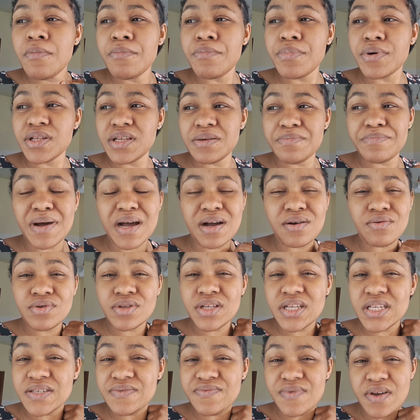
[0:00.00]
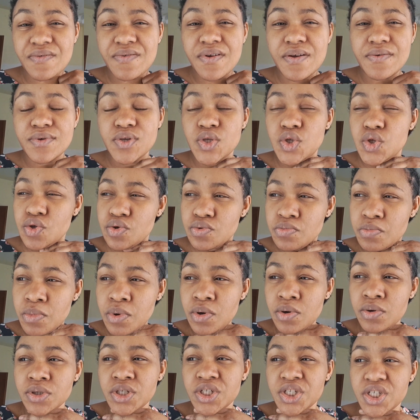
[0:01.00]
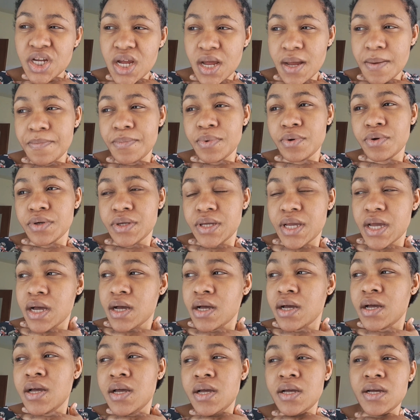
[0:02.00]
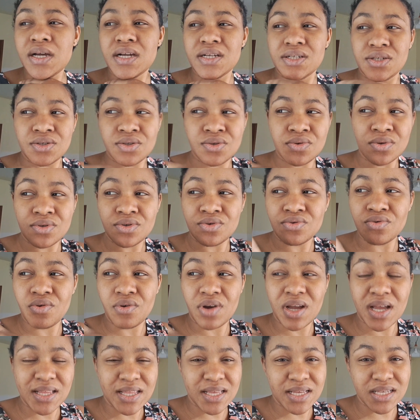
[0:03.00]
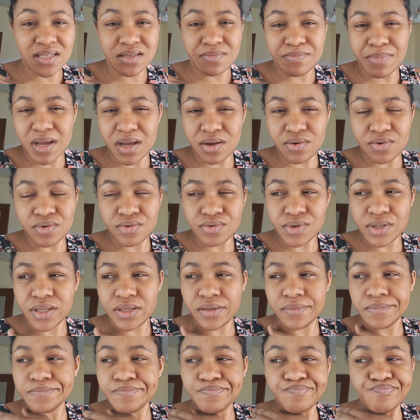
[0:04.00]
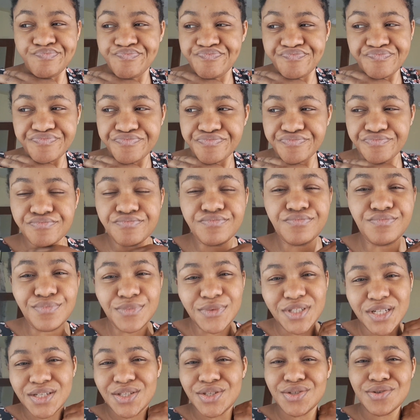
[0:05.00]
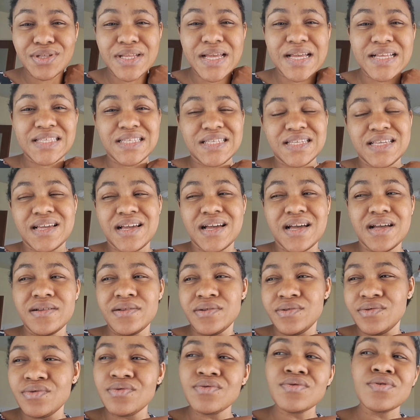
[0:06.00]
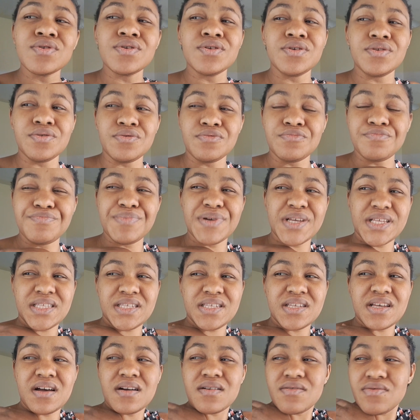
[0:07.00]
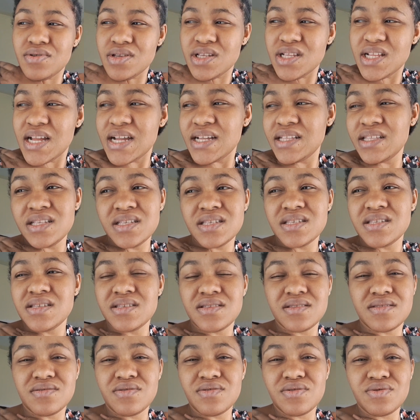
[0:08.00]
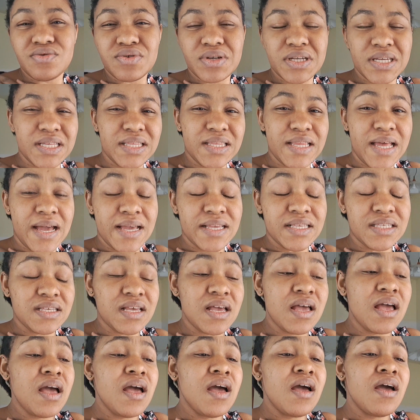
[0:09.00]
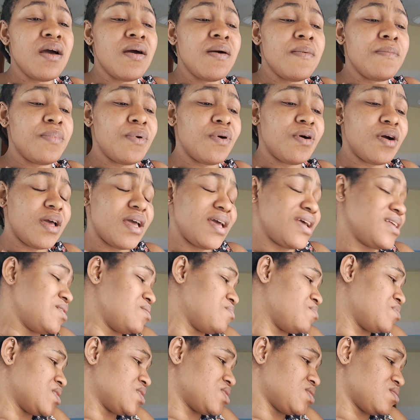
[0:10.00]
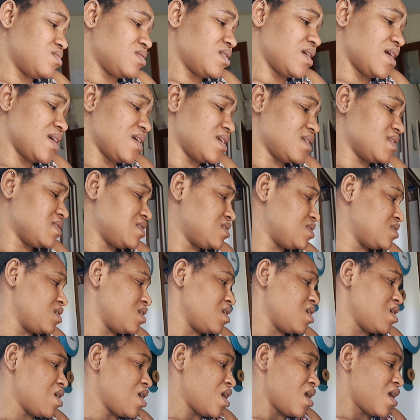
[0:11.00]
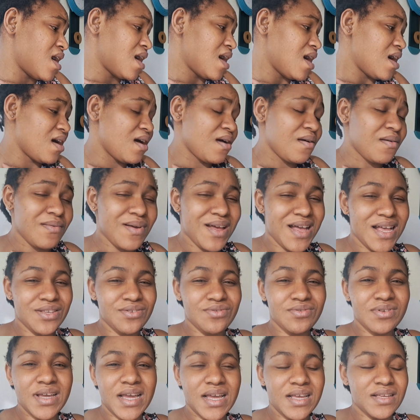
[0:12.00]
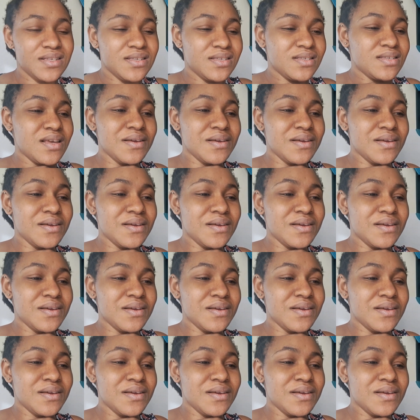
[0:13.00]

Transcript: but the balcony is very very small, sharp. But yeah, I just want to organize the balcony so that it can look, you know, better, because like this is not looking nice. But anyways, you guys, uh, as you guys